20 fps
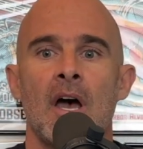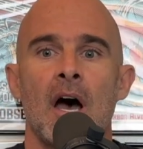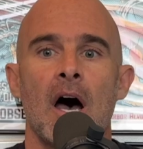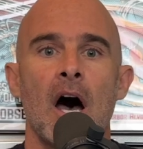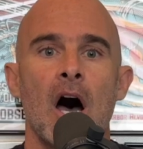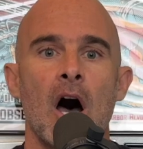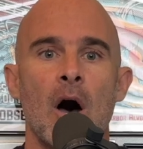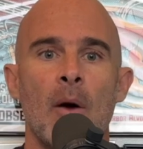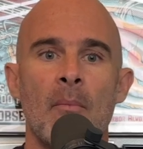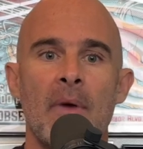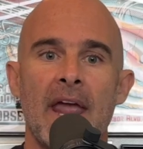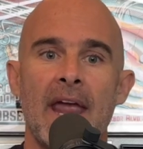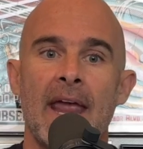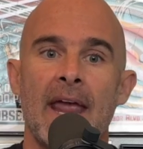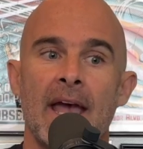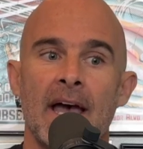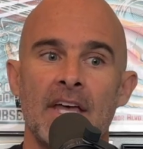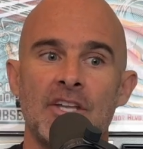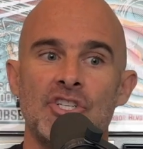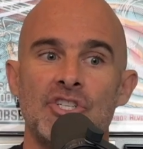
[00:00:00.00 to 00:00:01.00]

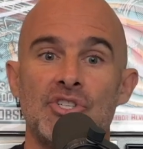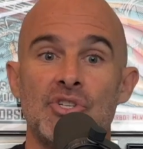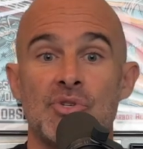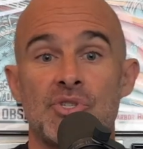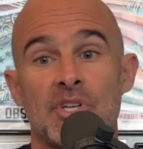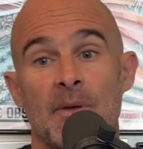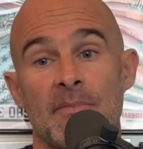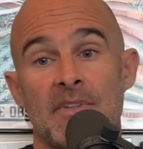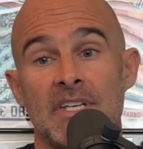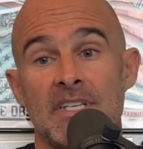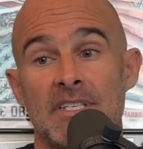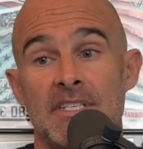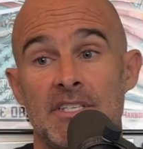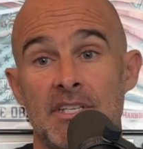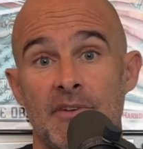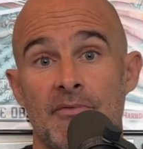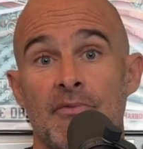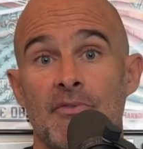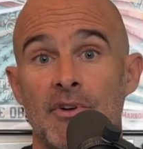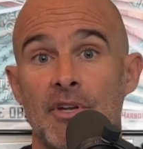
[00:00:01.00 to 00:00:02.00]
and do something
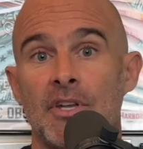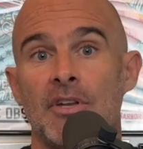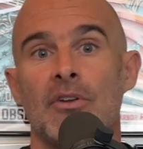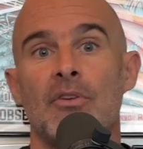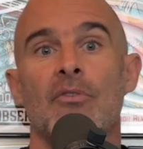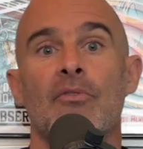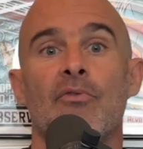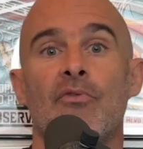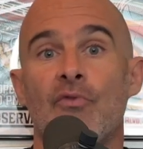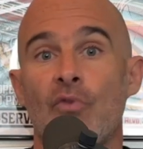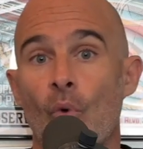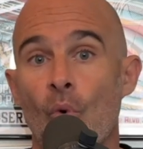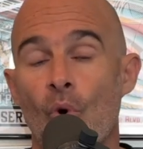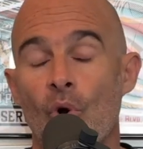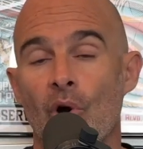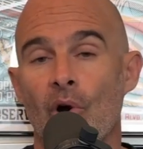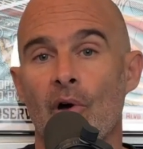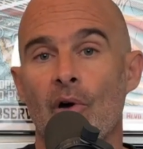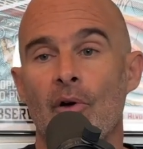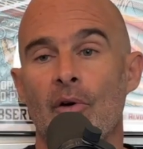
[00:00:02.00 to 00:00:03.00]
different
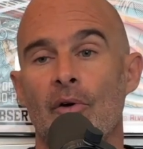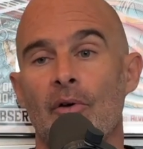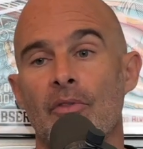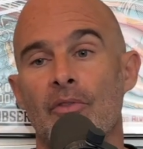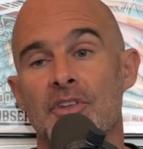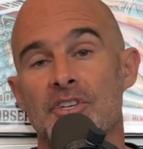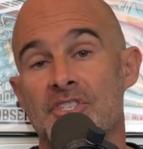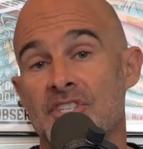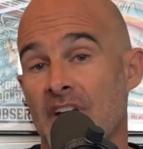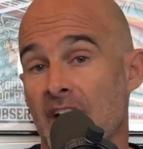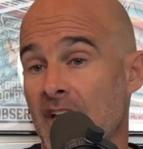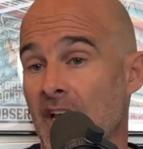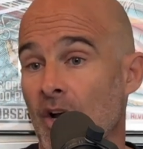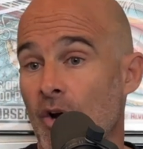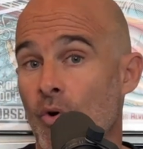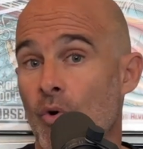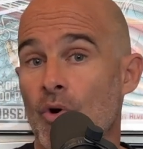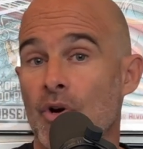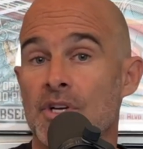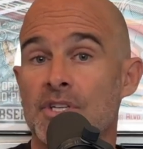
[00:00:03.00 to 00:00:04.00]
for the second
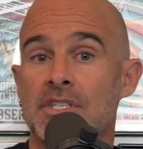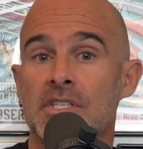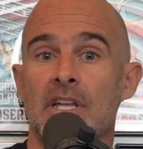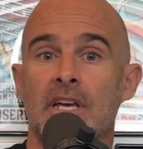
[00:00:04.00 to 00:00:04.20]
chorus,